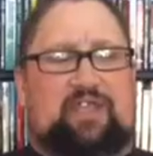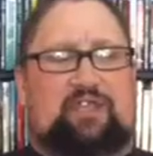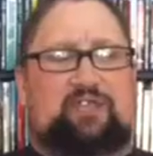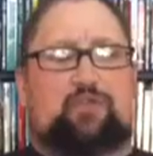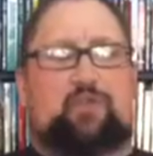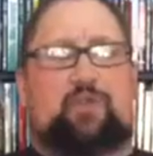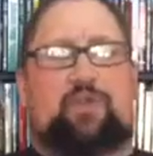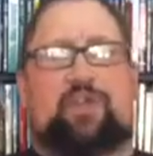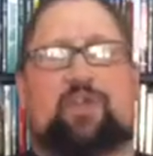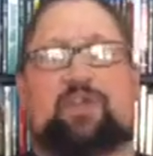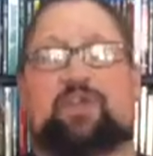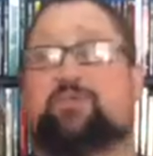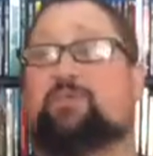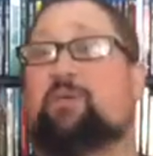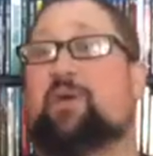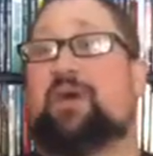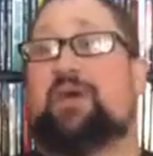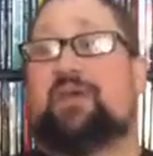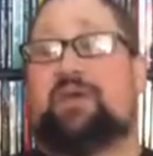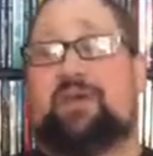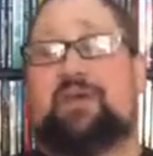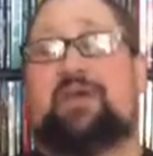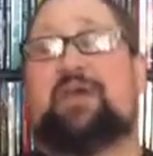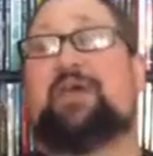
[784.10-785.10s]
this one is,
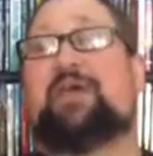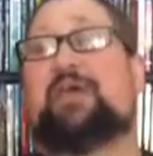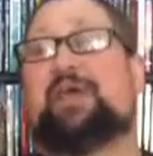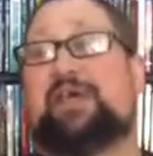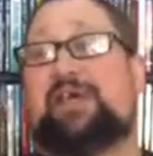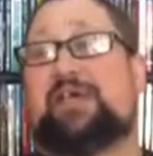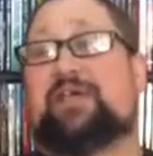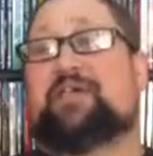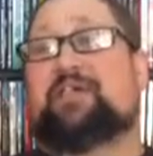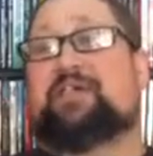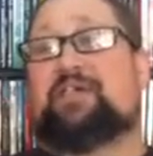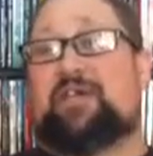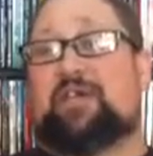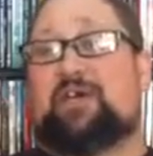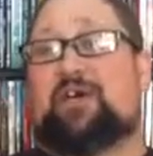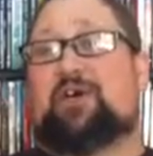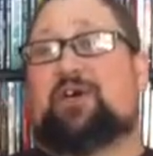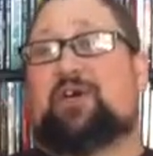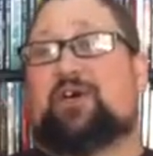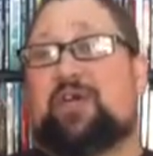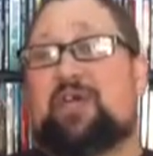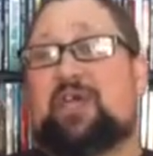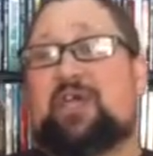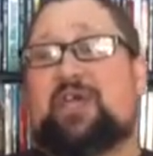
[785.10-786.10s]
but
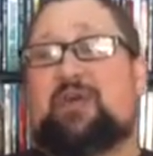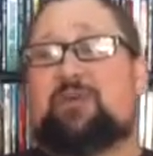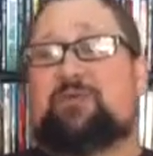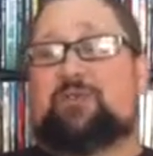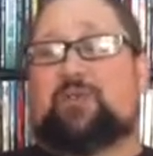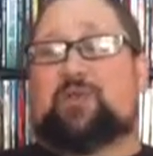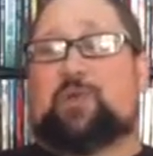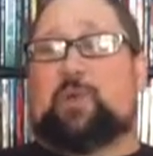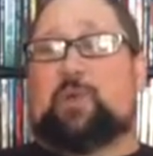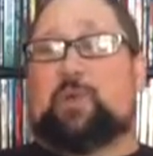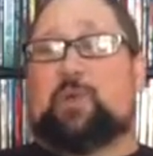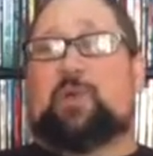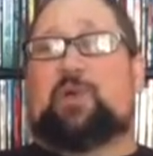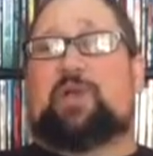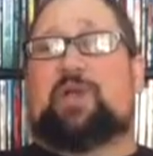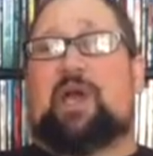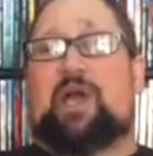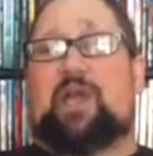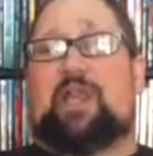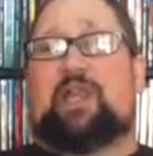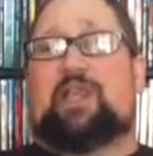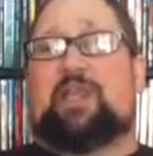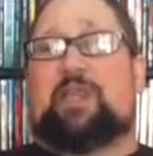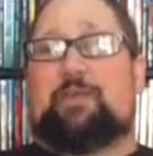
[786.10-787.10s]
still, it was a cool
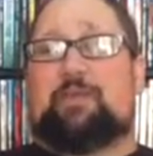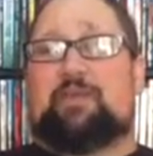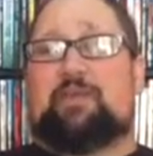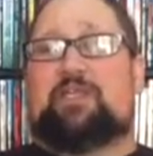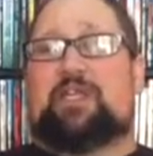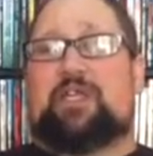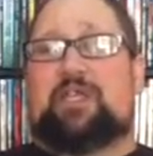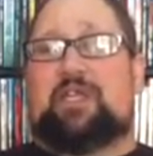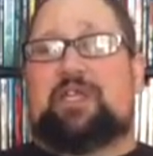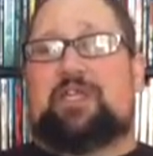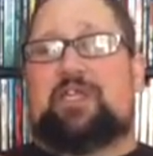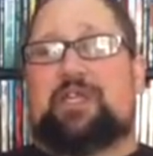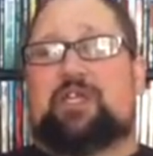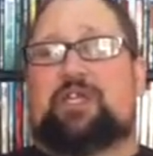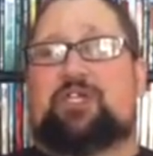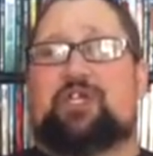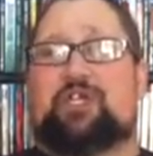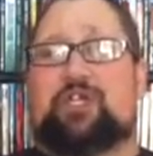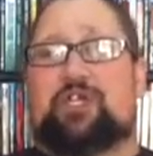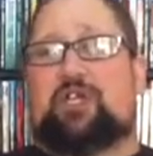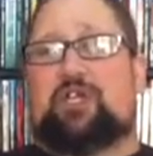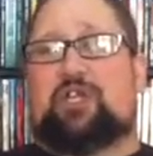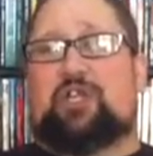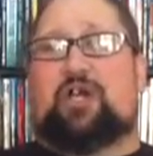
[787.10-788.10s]
kind of limited
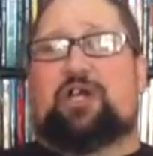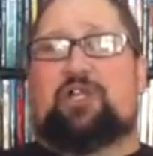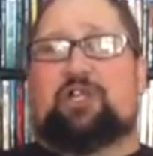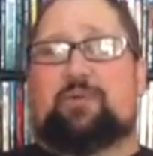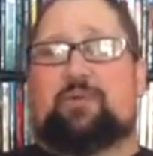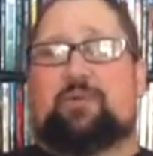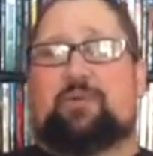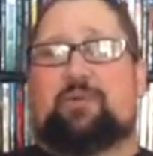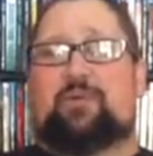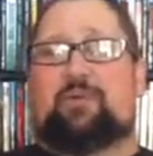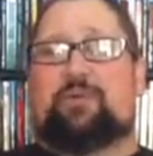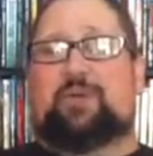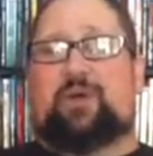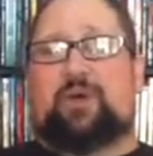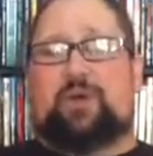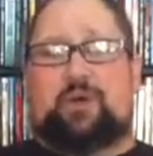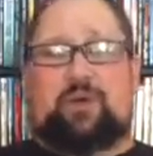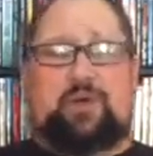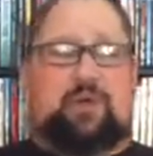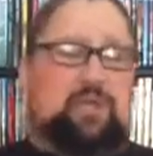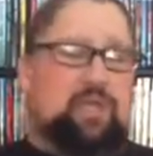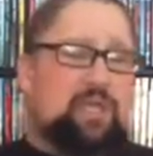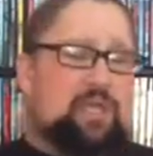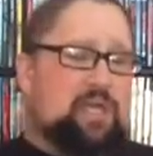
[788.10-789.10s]
edition collectible.
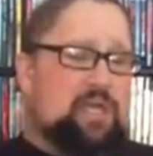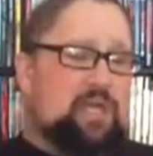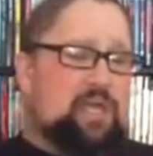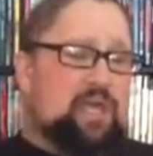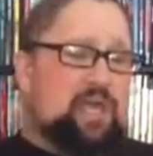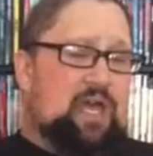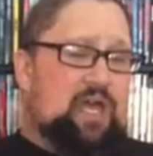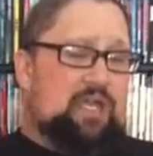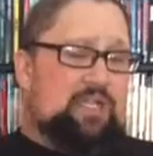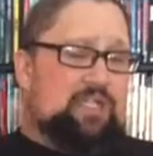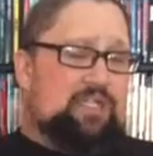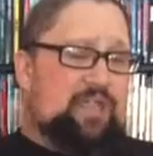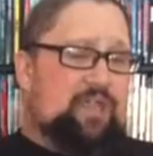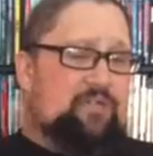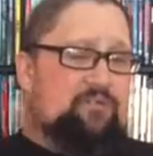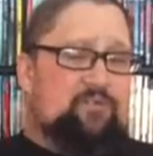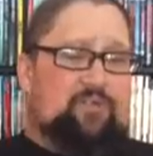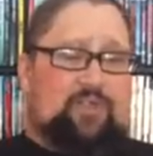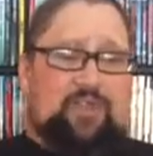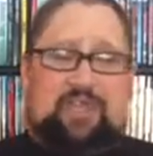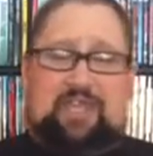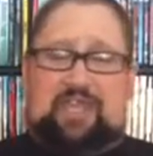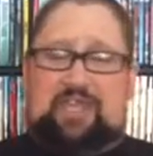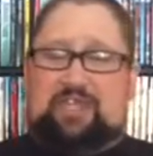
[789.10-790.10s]
So
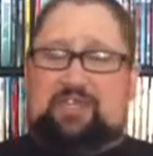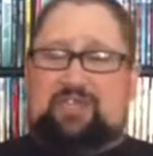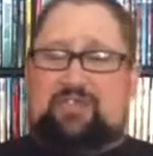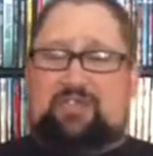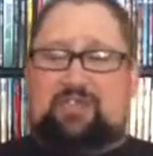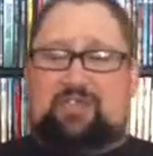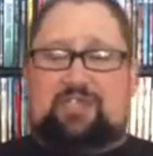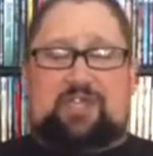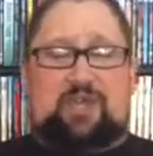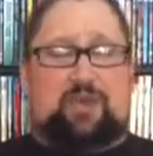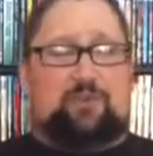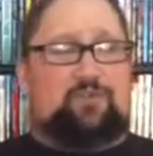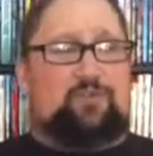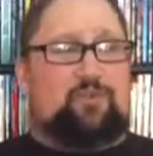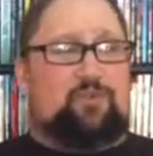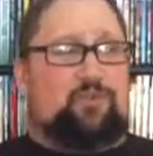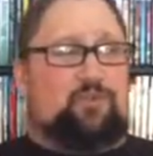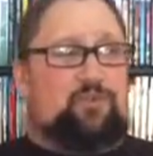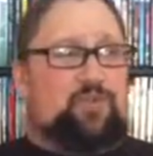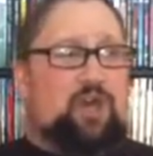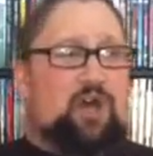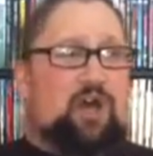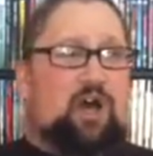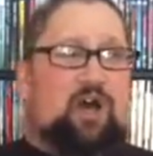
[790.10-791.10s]
definitely each of these comes with
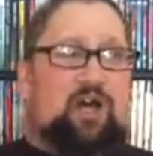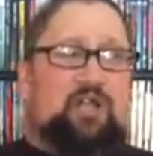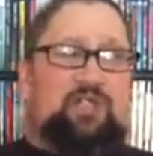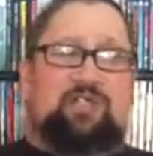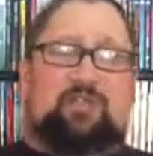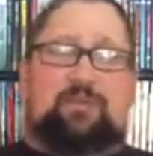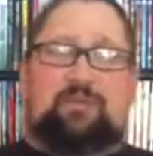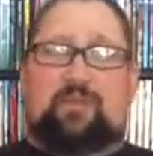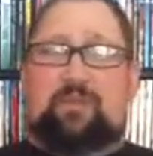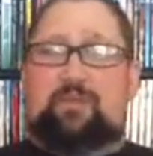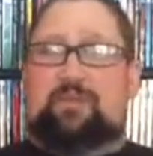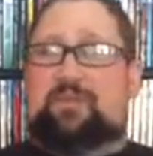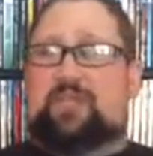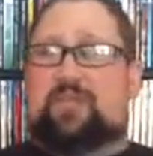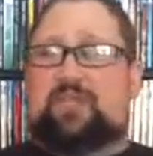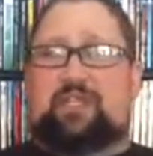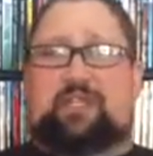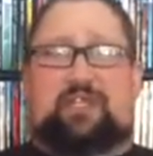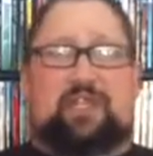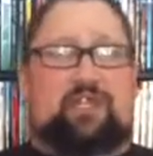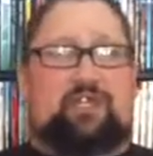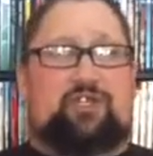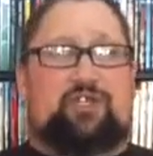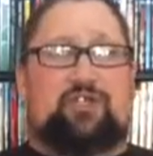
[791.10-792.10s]
those awesome limited
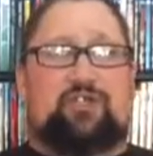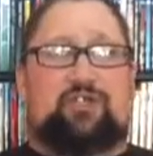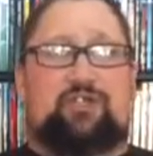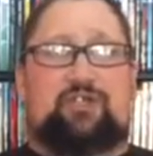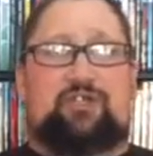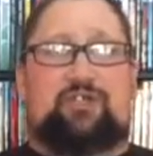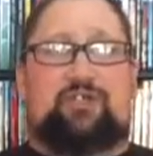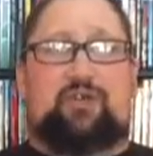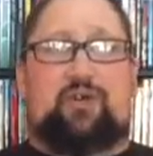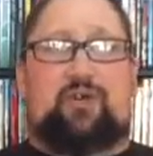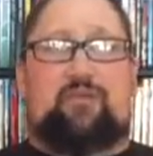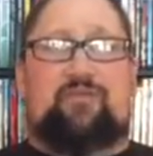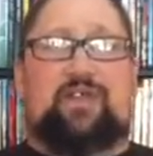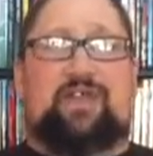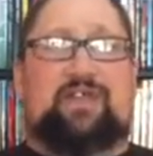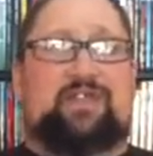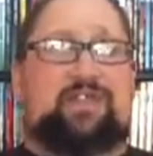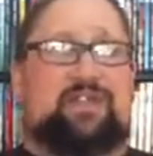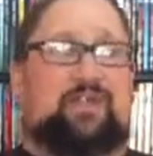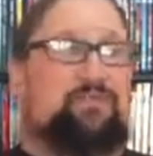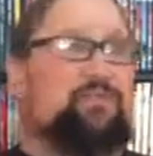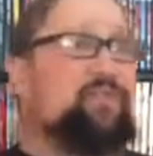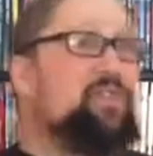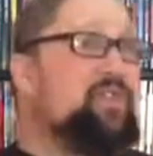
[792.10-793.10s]
editions. So if
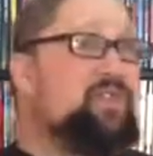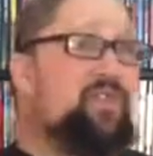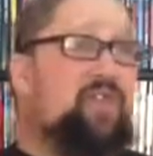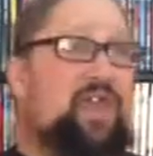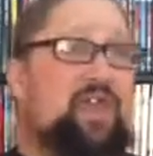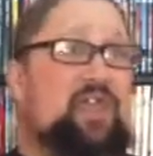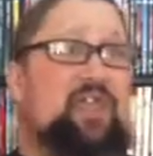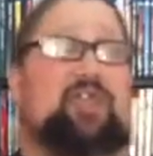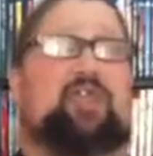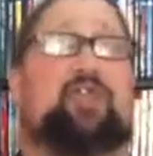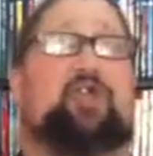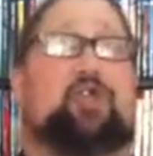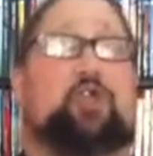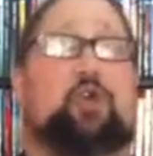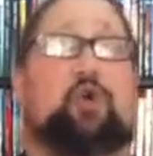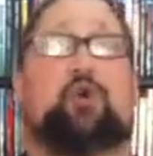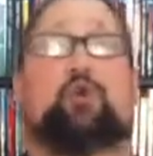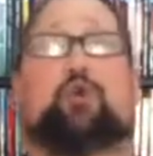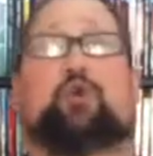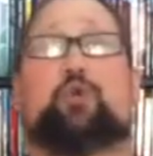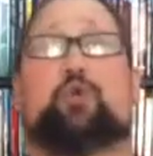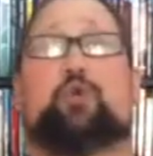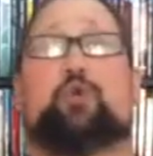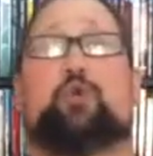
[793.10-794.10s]
that's something that
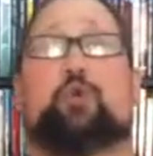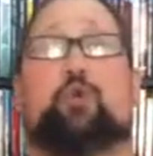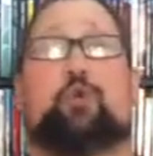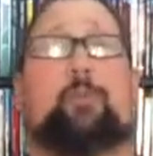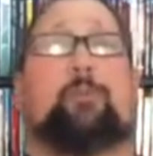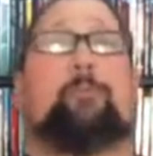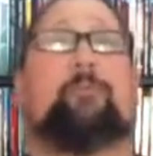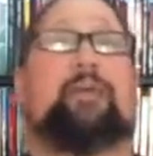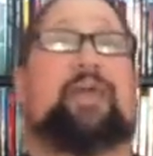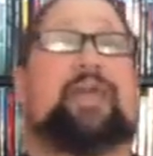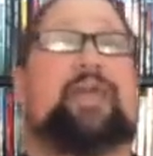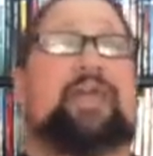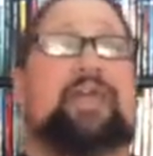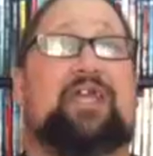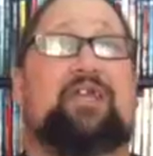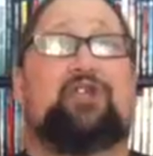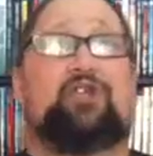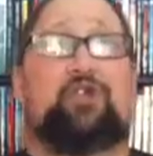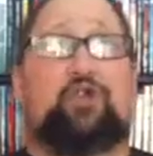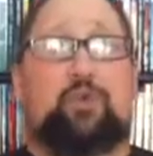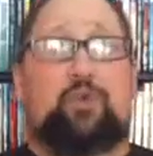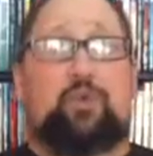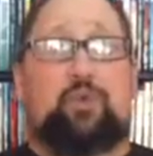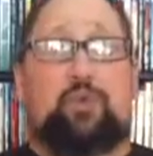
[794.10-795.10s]
you're big
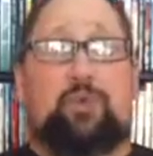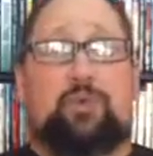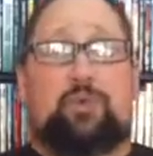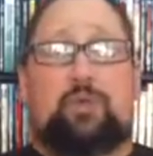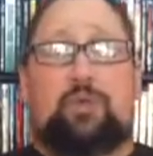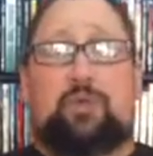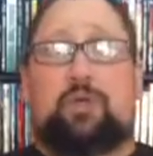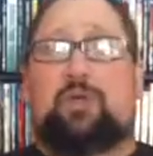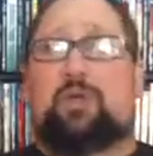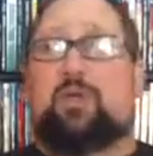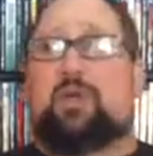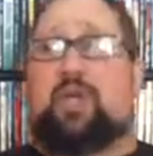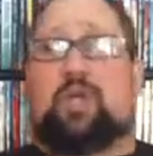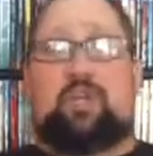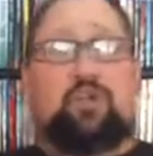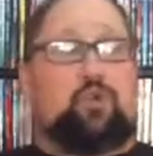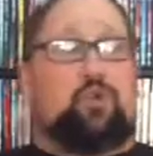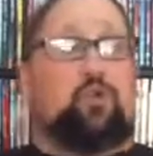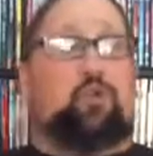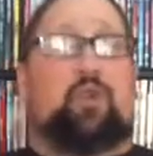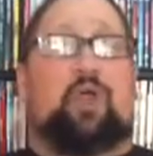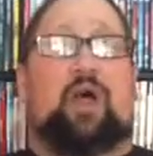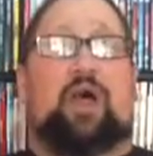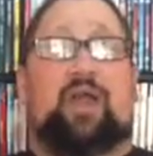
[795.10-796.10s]
into and
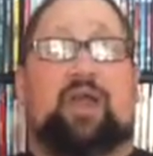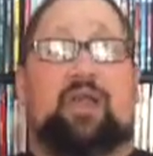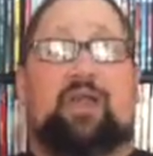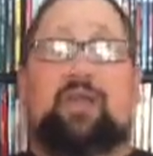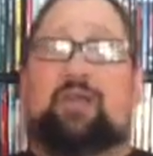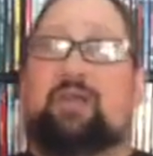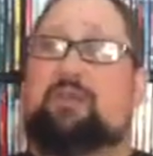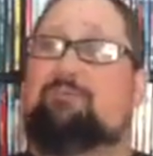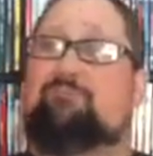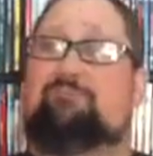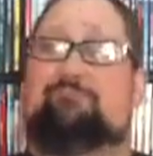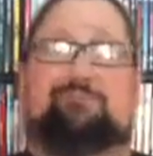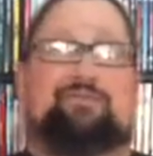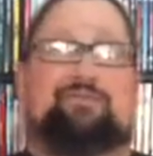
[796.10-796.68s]
you like,